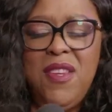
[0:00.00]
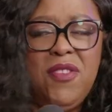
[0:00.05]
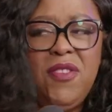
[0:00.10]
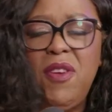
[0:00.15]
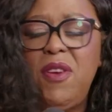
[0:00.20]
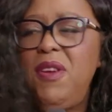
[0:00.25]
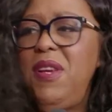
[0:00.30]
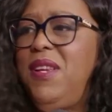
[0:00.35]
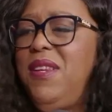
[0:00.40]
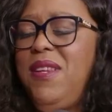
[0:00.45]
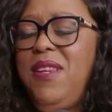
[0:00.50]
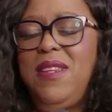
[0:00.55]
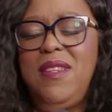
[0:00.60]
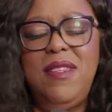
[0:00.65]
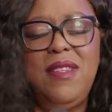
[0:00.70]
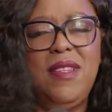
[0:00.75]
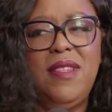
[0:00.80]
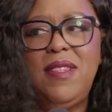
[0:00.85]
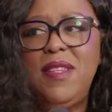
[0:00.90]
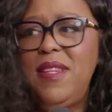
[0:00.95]
So
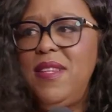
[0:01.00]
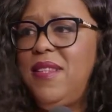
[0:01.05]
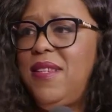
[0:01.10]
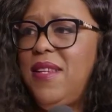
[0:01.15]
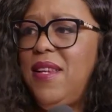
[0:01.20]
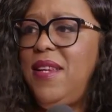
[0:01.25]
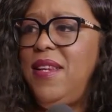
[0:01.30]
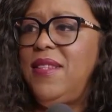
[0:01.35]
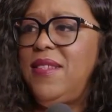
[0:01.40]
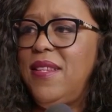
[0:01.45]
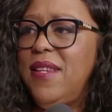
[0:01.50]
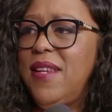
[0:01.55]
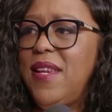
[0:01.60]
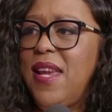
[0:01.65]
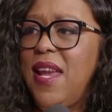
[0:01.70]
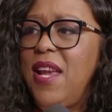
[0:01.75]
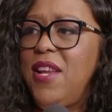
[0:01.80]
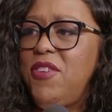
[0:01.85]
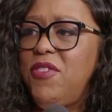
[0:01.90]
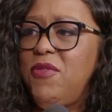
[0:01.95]
it's a
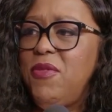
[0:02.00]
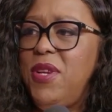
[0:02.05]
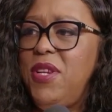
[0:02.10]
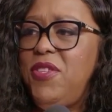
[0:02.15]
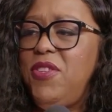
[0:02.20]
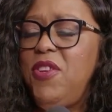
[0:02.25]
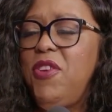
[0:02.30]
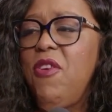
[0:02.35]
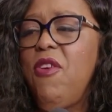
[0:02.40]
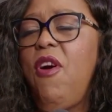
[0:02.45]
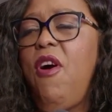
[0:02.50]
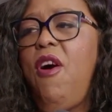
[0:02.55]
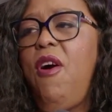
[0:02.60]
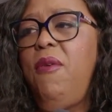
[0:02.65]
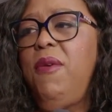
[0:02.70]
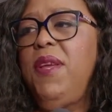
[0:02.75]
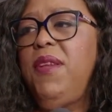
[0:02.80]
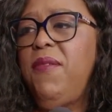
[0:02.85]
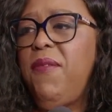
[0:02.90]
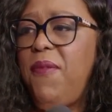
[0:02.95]
catch-22. You're
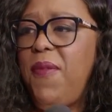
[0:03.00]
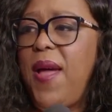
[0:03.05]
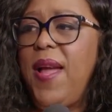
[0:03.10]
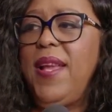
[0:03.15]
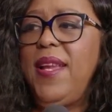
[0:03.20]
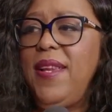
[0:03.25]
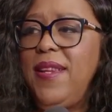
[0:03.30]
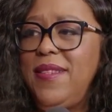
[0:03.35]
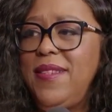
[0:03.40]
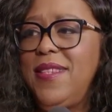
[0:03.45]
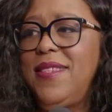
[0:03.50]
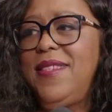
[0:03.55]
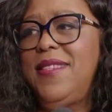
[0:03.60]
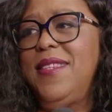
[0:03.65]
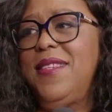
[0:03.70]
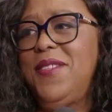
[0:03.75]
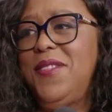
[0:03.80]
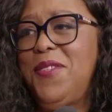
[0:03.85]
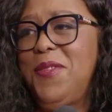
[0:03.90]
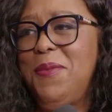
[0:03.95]
always fighting the
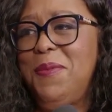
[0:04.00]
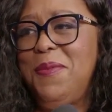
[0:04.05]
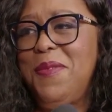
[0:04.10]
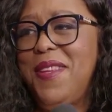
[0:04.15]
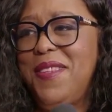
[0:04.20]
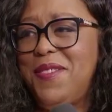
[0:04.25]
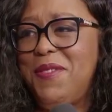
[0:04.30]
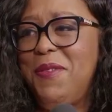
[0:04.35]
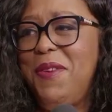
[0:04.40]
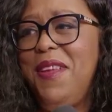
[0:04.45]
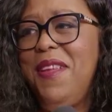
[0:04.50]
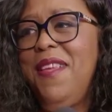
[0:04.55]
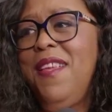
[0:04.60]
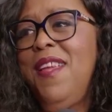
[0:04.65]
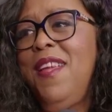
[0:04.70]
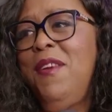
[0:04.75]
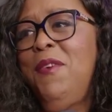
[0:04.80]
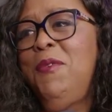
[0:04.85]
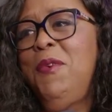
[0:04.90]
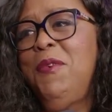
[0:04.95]
system. That's what
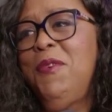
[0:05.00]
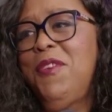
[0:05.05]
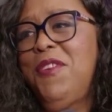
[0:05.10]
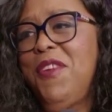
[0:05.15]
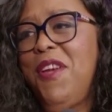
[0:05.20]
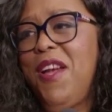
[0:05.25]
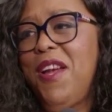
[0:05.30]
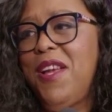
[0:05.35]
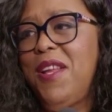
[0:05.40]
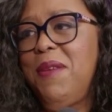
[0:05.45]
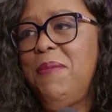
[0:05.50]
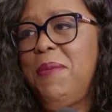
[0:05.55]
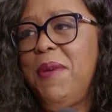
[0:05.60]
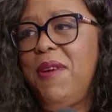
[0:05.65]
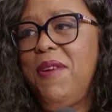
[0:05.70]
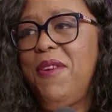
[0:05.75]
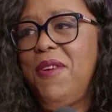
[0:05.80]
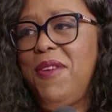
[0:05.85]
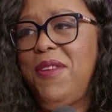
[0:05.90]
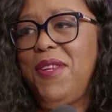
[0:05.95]
we were talking
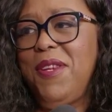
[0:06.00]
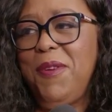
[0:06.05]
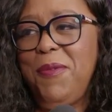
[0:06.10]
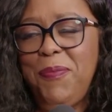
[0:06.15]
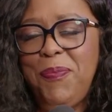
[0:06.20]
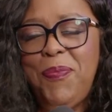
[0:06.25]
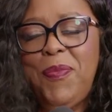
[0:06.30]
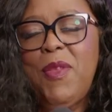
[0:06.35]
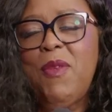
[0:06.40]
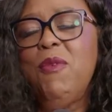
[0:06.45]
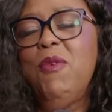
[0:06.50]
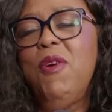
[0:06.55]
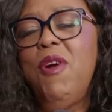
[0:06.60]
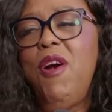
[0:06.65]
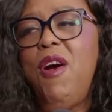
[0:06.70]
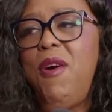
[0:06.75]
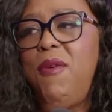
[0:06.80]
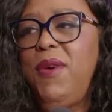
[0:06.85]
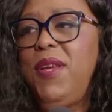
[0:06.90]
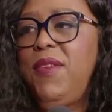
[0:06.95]
about earlier. We're
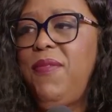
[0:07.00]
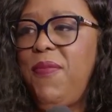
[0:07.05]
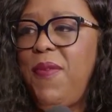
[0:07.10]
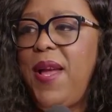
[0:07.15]
always